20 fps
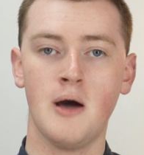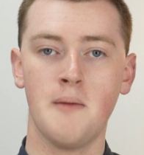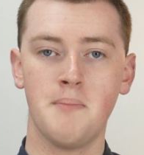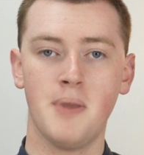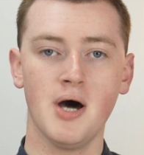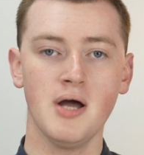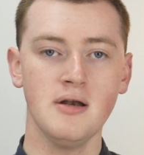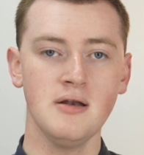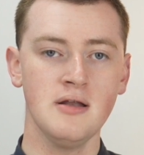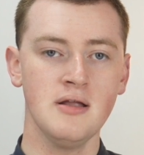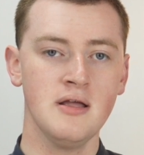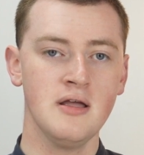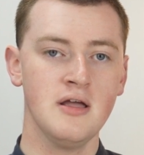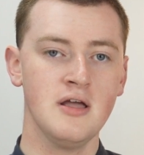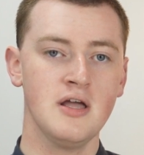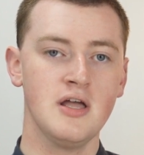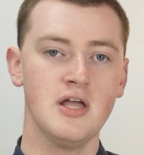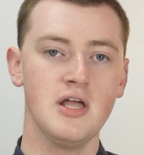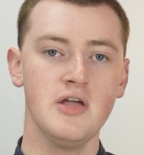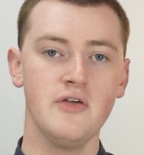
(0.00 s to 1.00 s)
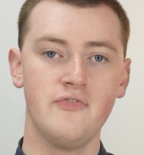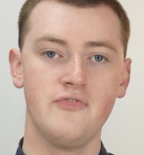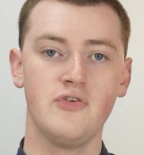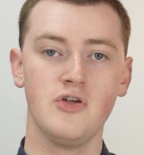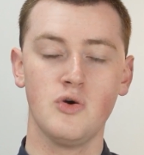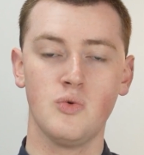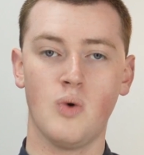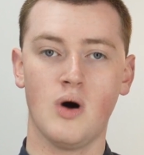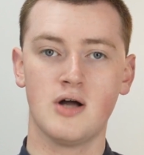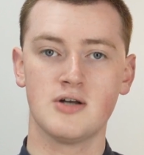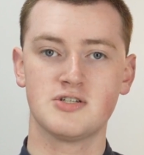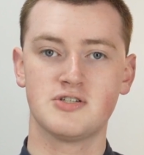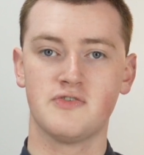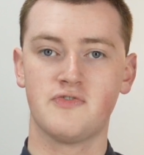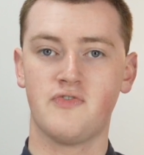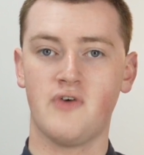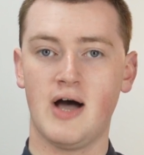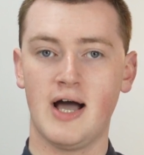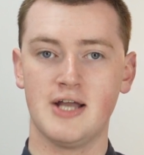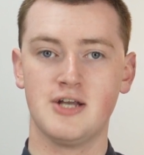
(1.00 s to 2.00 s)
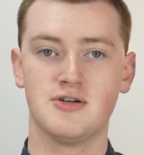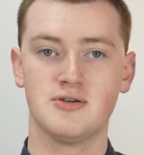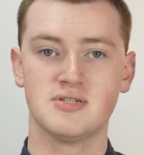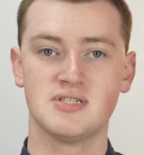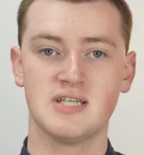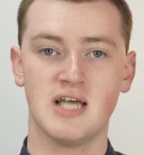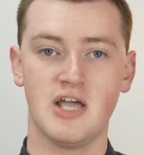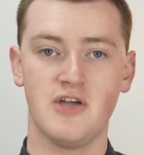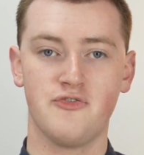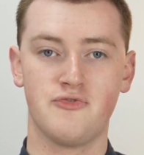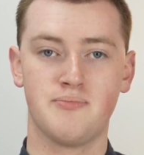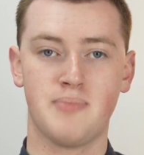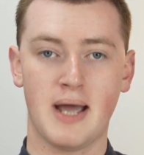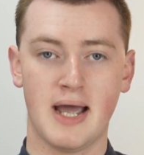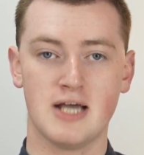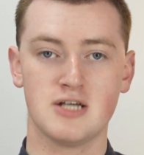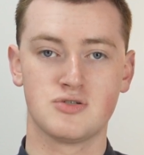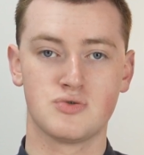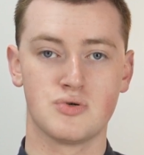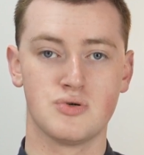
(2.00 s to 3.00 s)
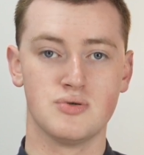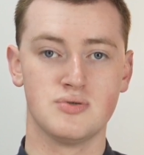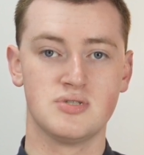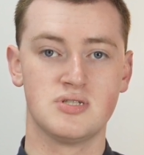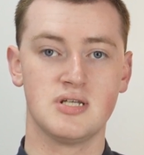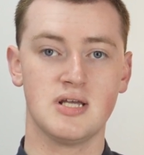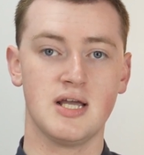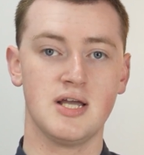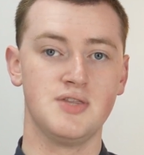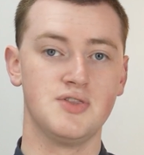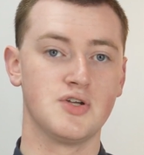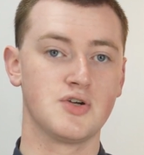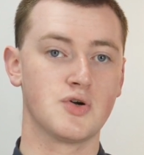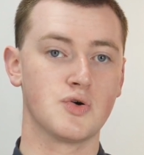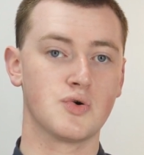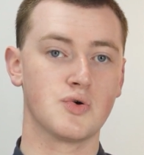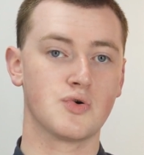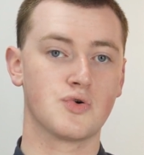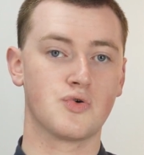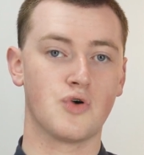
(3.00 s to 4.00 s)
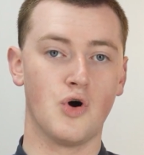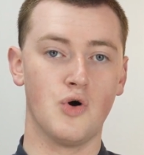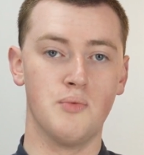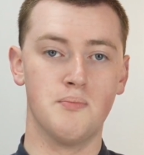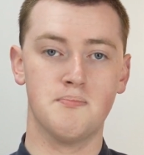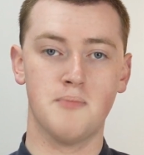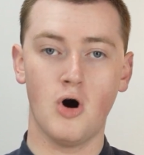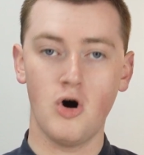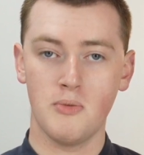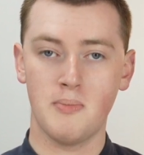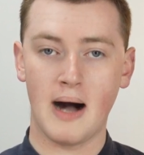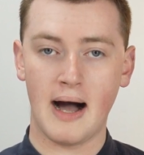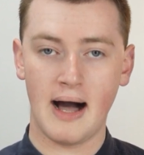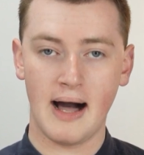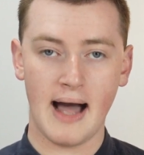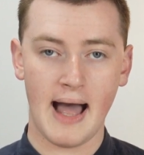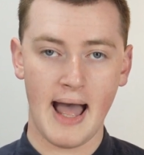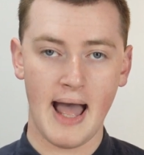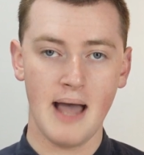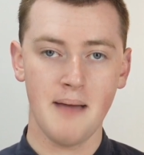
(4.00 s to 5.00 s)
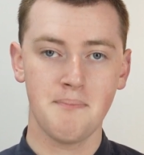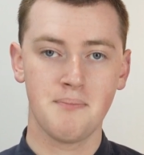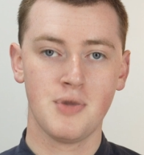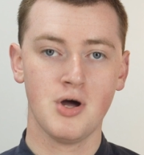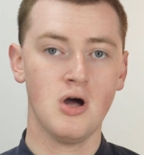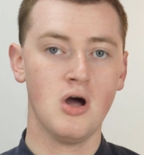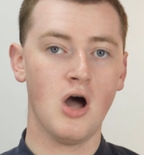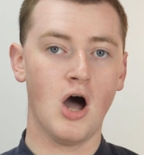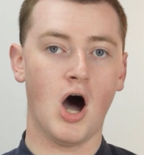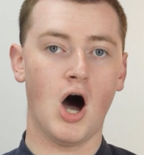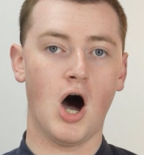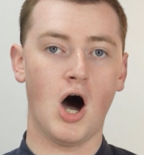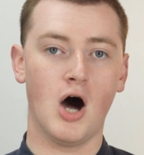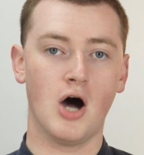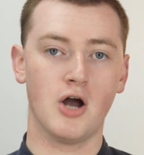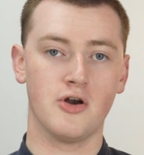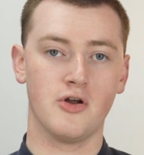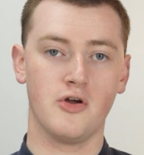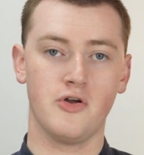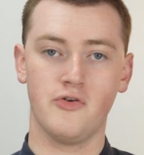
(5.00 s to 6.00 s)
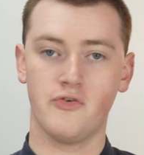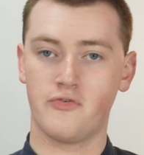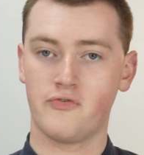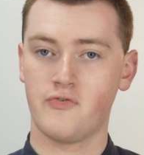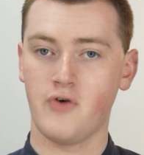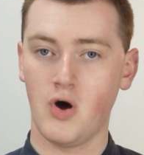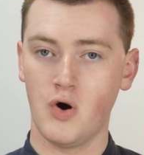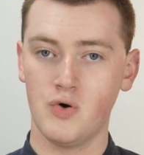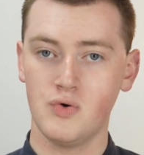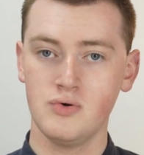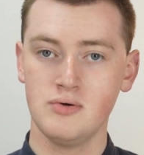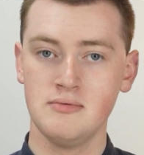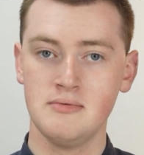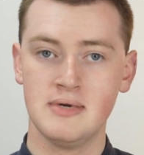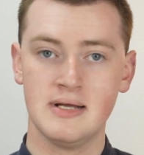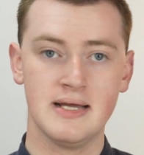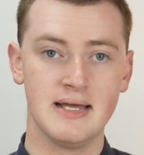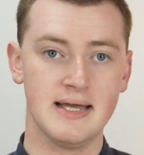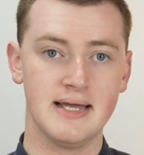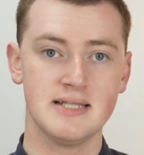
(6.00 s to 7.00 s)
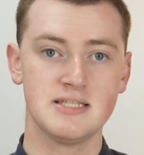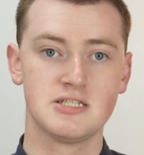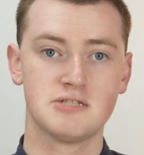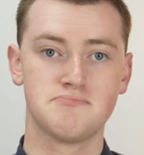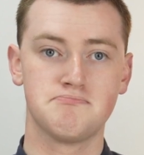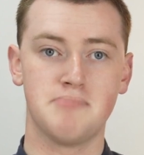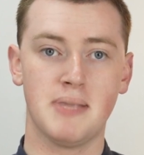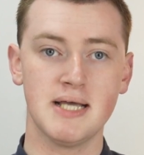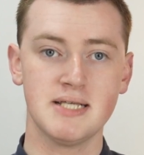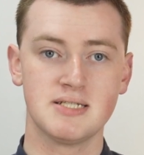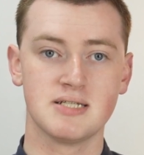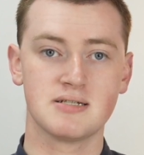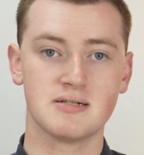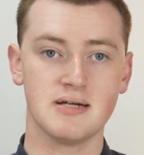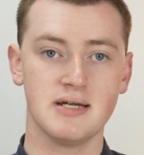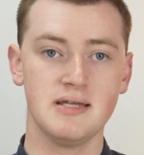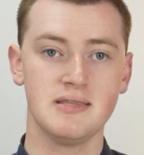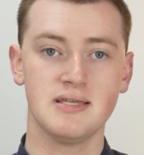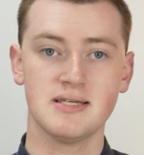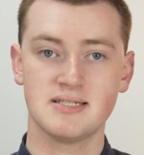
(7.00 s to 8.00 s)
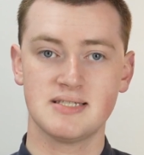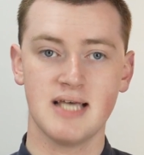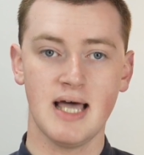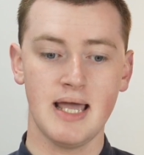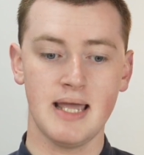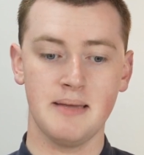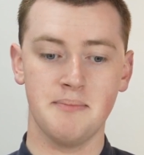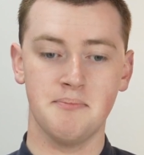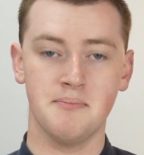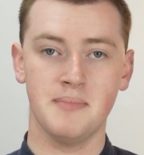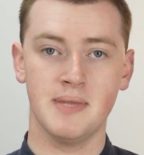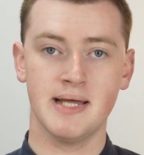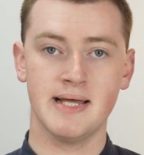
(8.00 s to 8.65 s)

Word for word: But if you want to find your saved passwords in the Google Chrome mobile app on your phone, it's basically the same.